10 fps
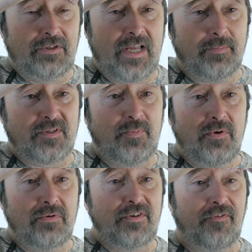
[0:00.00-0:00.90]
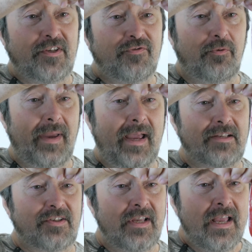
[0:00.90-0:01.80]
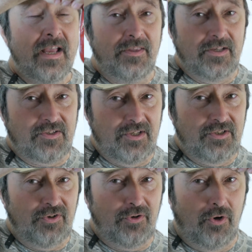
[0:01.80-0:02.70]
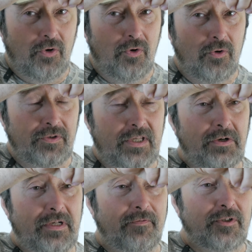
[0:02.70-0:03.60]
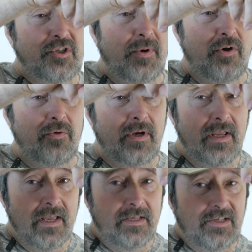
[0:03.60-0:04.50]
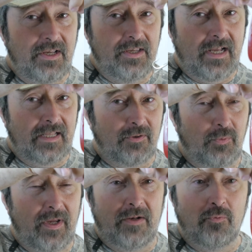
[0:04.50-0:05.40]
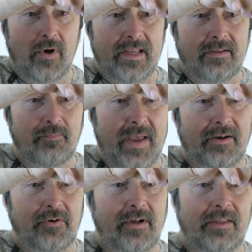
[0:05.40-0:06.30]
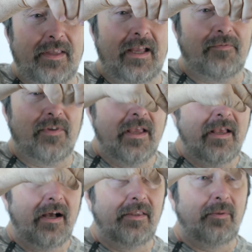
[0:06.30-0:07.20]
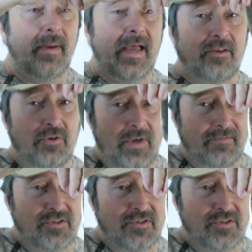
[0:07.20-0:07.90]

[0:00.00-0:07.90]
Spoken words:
type of spoons to fish for bass. This is your old Daredevil spoon. Say you got the red and white pattern on that. On the back you have